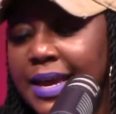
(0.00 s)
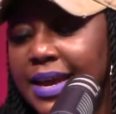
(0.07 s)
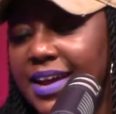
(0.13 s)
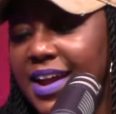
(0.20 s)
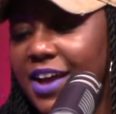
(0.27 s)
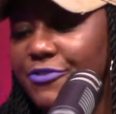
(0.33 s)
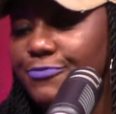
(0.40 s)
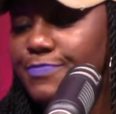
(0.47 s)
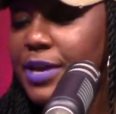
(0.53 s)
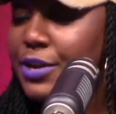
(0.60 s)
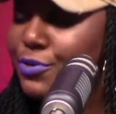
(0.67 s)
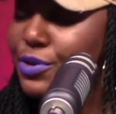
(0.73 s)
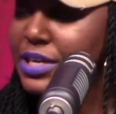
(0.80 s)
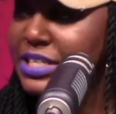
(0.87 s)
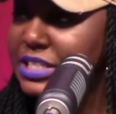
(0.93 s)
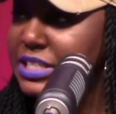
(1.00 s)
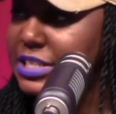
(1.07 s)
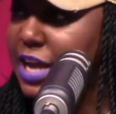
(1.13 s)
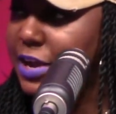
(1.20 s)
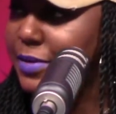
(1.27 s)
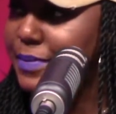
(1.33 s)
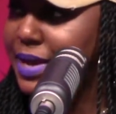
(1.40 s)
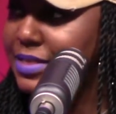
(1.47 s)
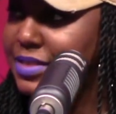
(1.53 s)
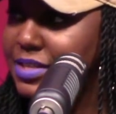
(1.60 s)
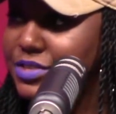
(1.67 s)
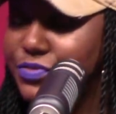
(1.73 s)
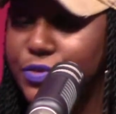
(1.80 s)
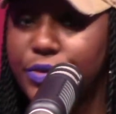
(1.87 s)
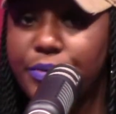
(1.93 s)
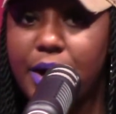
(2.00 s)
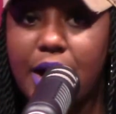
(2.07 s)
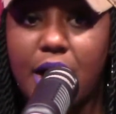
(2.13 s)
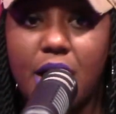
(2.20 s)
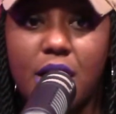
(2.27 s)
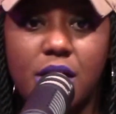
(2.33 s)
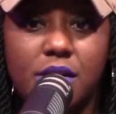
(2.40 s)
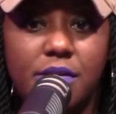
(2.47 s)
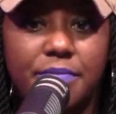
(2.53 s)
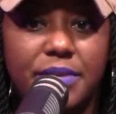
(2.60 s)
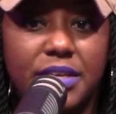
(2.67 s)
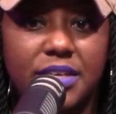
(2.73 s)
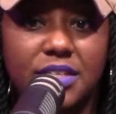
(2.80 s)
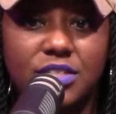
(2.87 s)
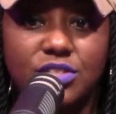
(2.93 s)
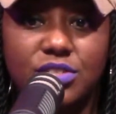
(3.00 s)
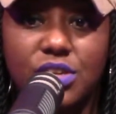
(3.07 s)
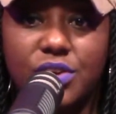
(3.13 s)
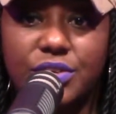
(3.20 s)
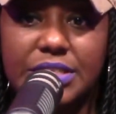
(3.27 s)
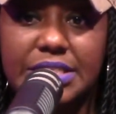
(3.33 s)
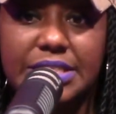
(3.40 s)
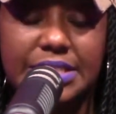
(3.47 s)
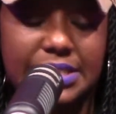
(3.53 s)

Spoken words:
And I've been wanting to talk about this for a while because, you know, it